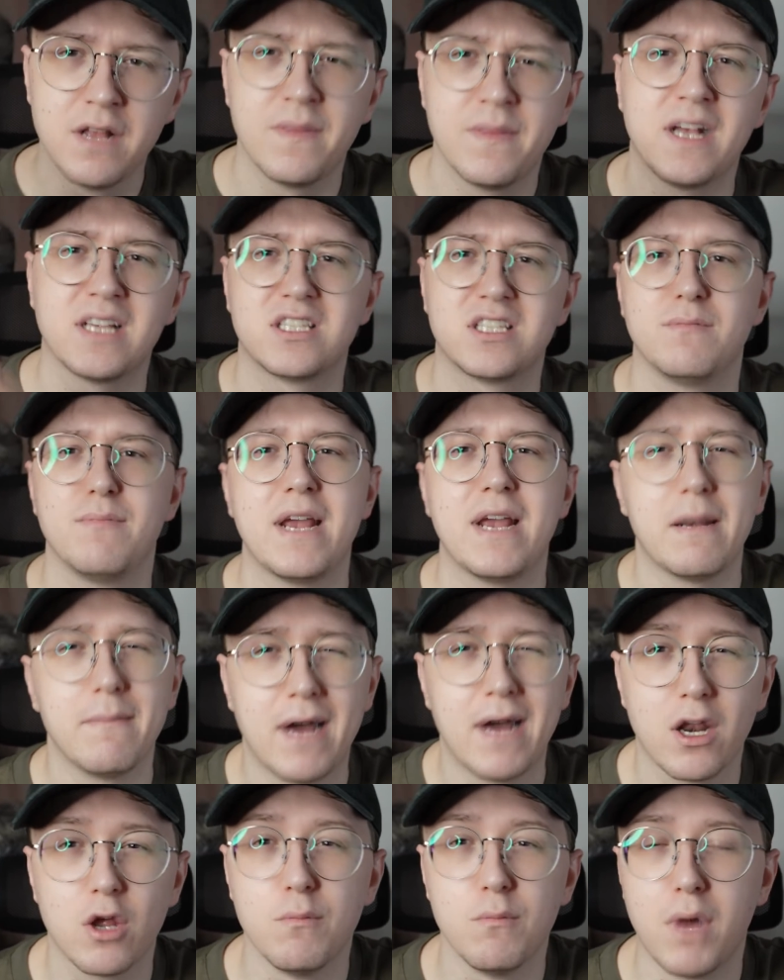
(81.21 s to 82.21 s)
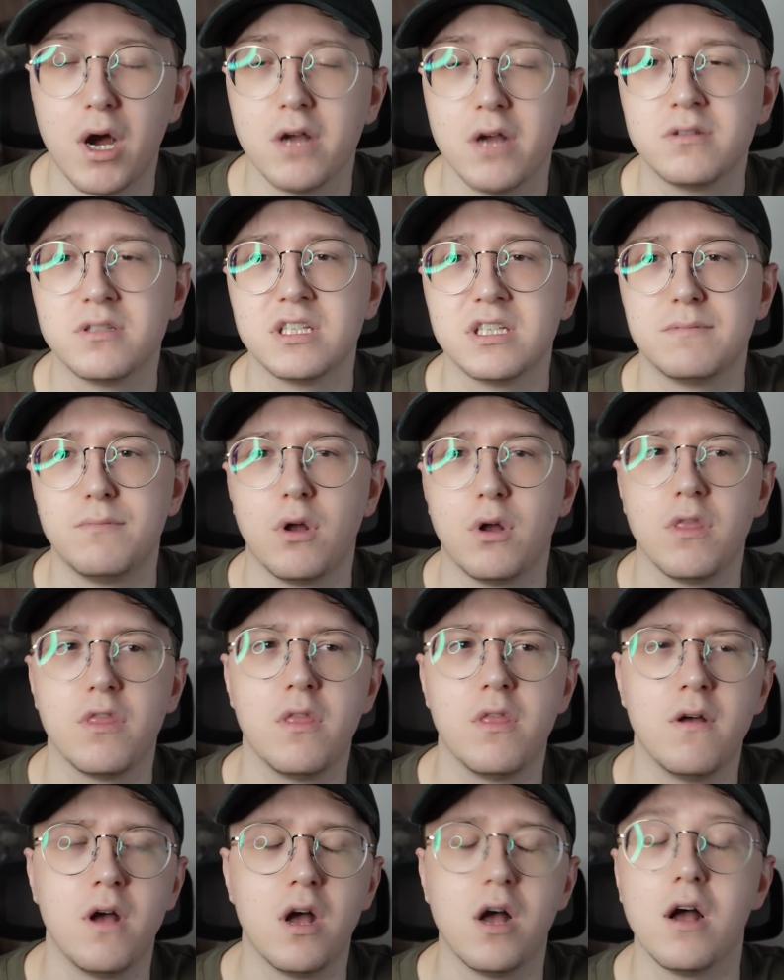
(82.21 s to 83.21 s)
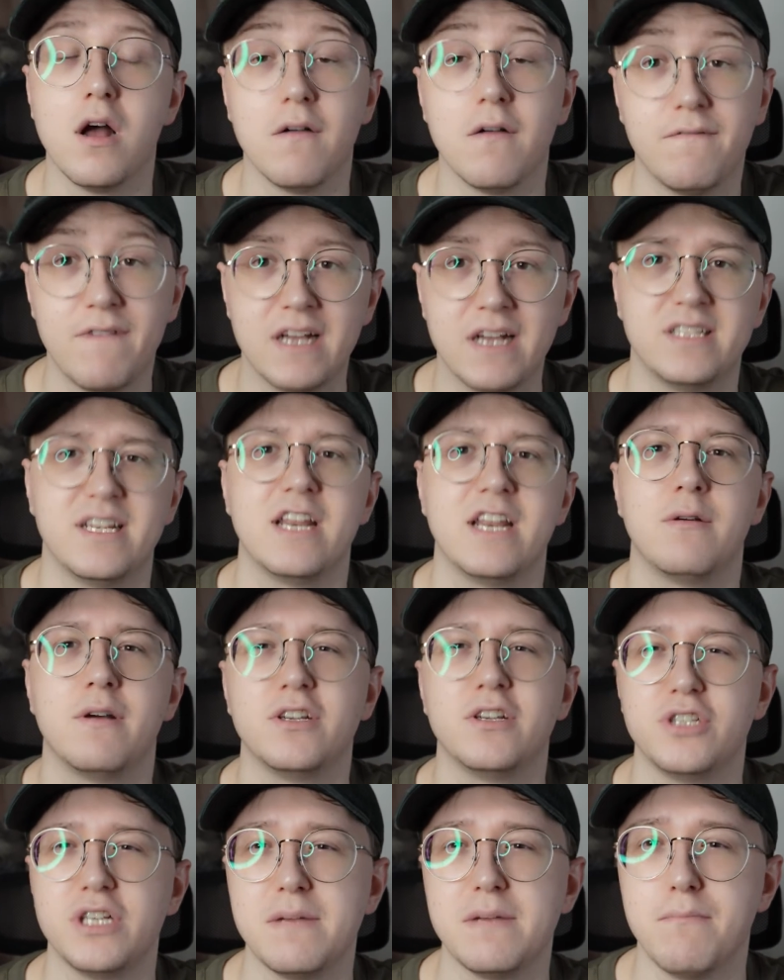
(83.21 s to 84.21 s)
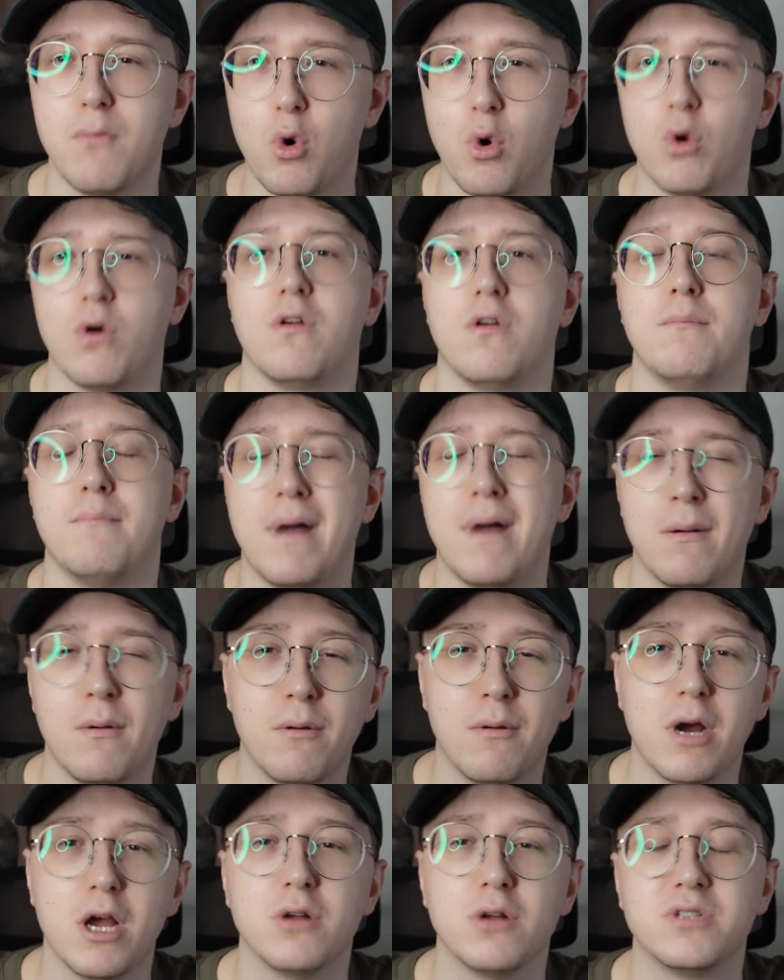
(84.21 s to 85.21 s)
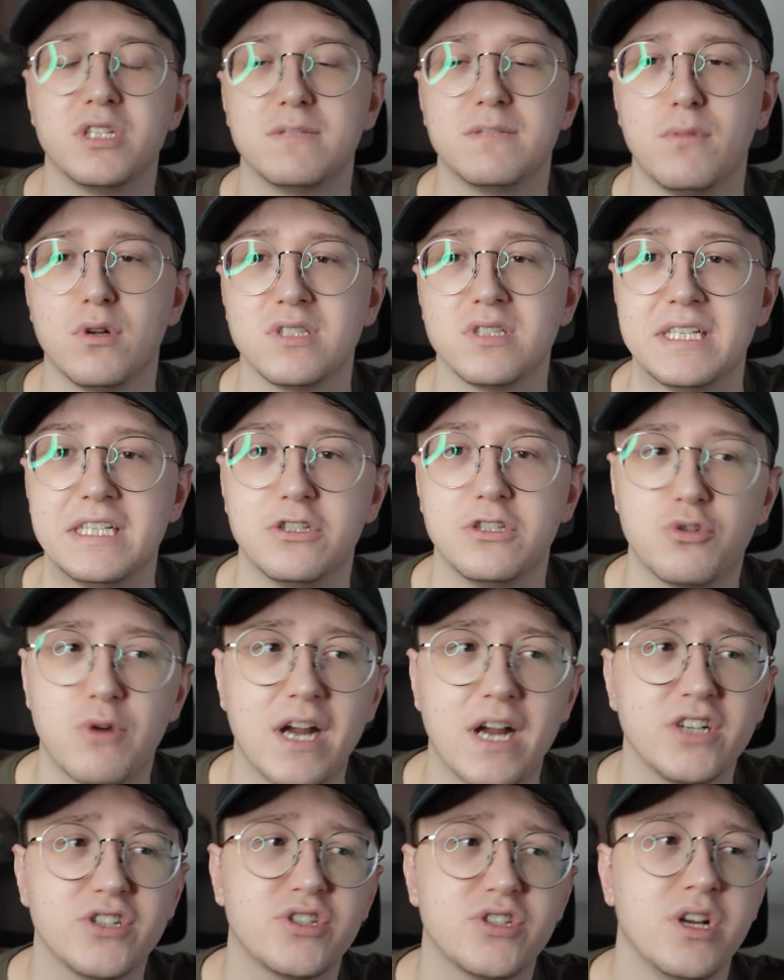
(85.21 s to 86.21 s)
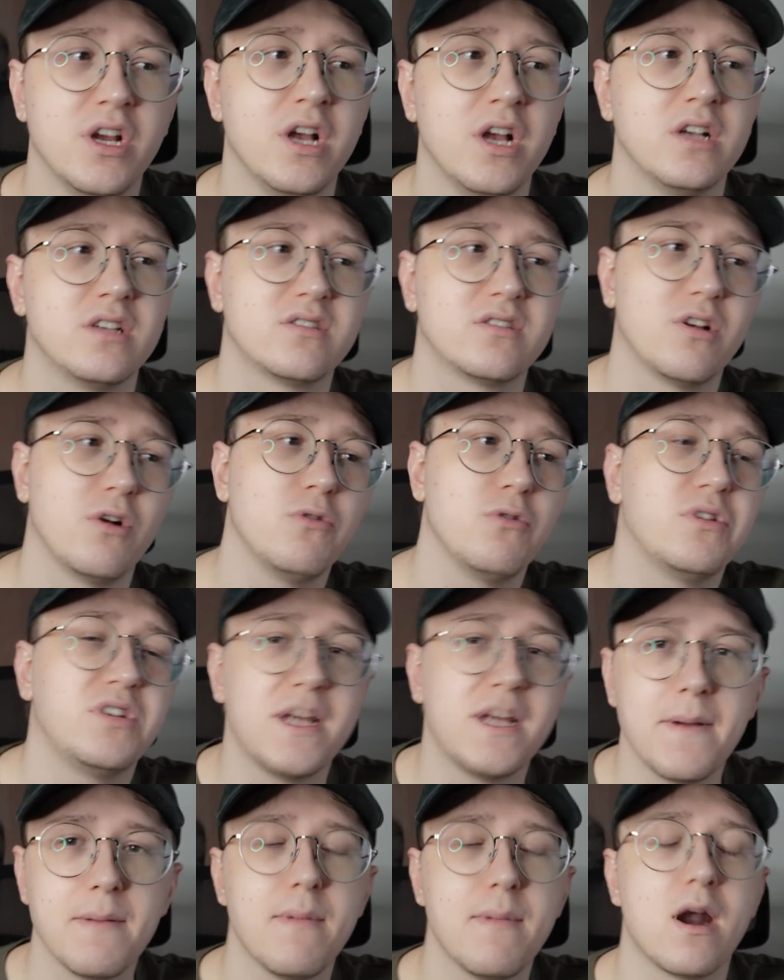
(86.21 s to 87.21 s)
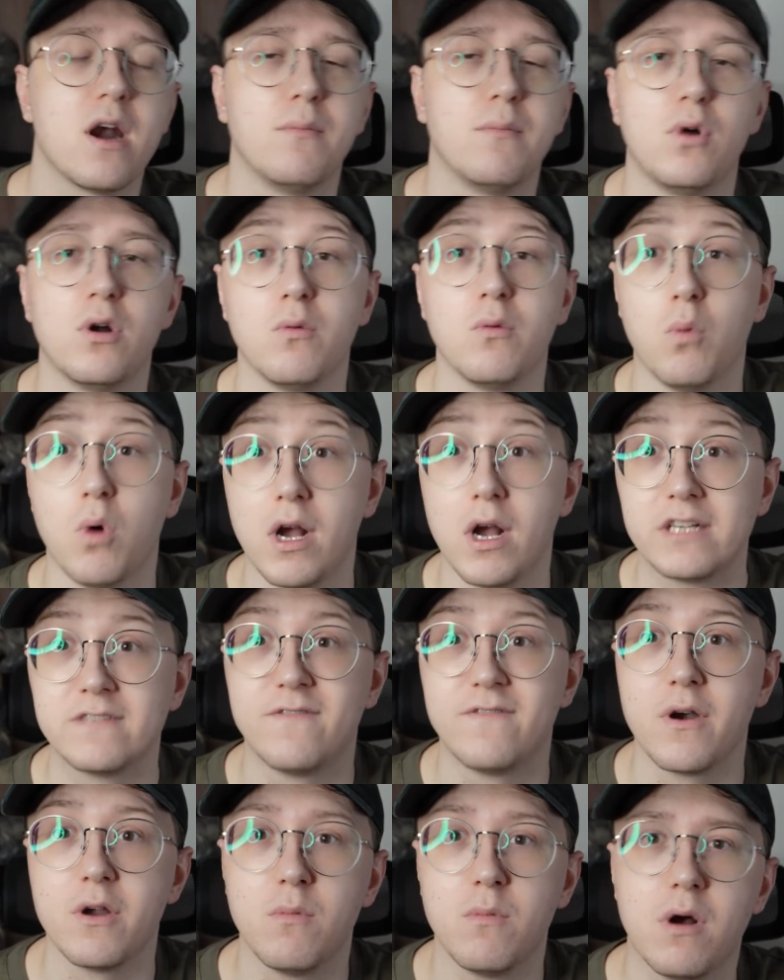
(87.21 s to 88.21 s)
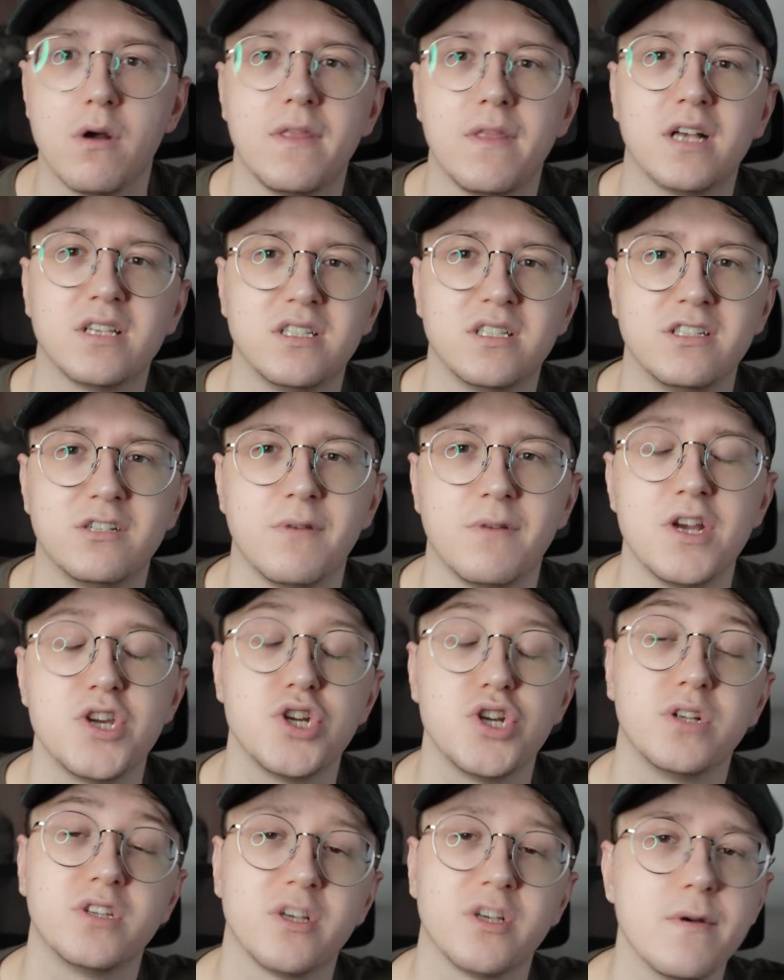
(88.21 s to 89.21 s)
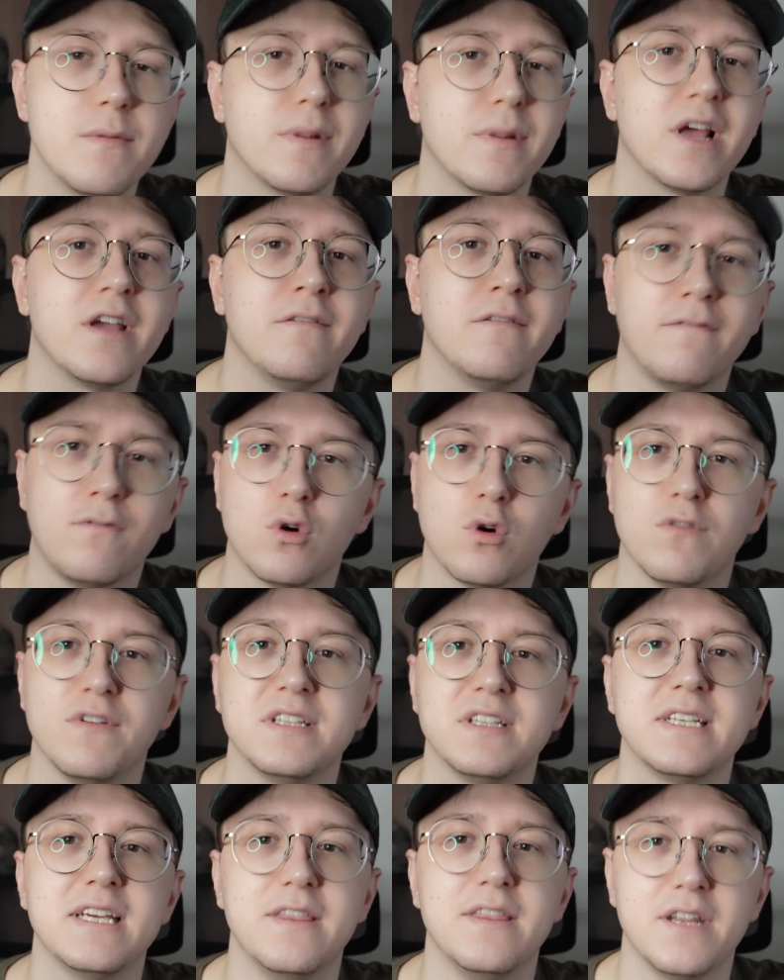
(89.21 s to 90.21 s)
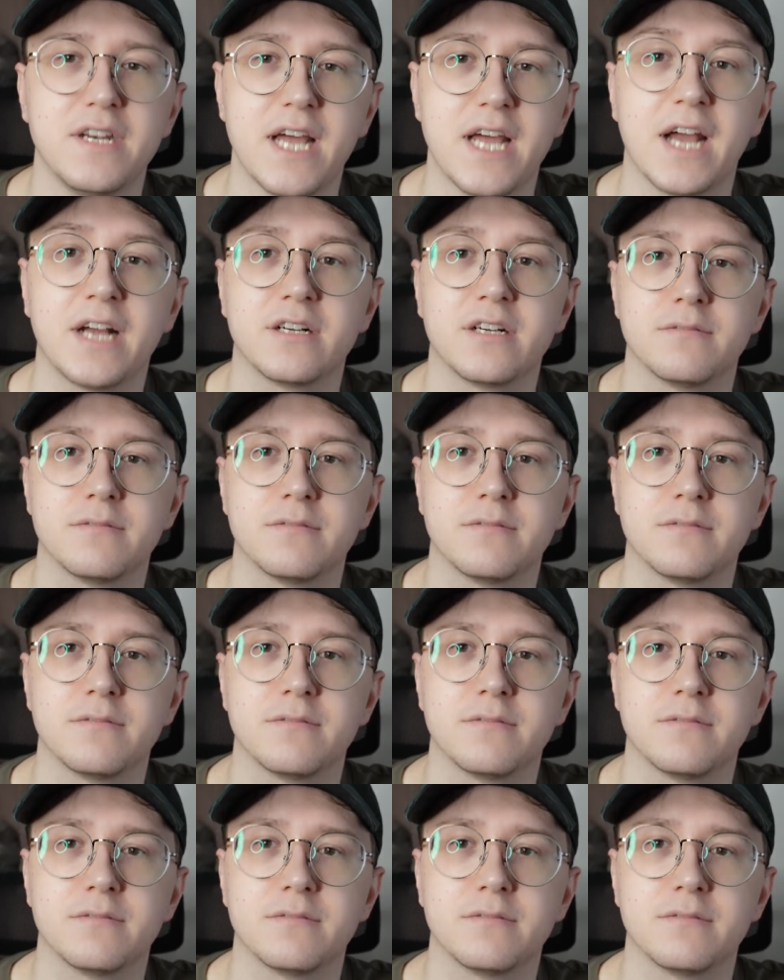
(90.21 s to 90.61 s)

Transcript: That's the main Mallow Myotismon effect. Anyways, you need more Myotismons in trash, so the Myotismon works very well in that situation, so we play 4 of it in the deck.